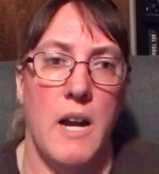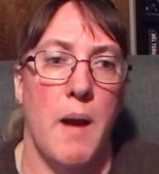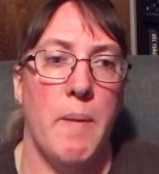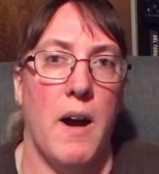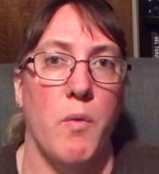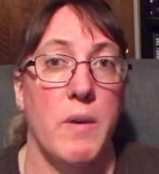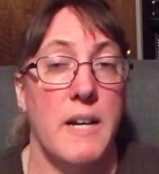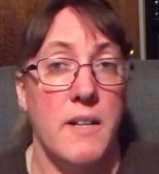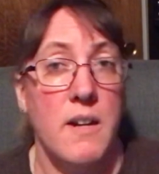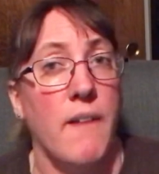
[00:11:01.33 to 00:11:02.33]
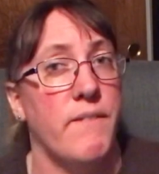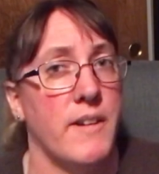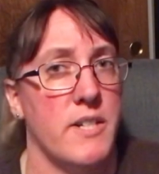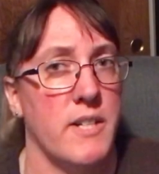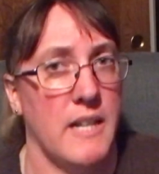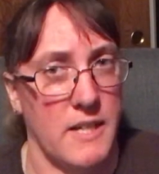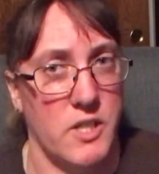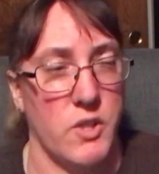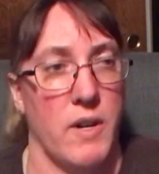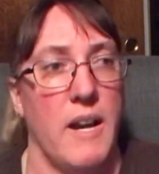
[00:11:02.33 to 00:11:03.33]
about reading nonfiction
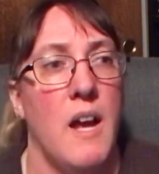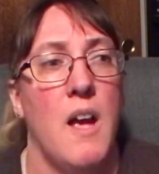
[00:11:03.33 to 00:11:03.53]
history.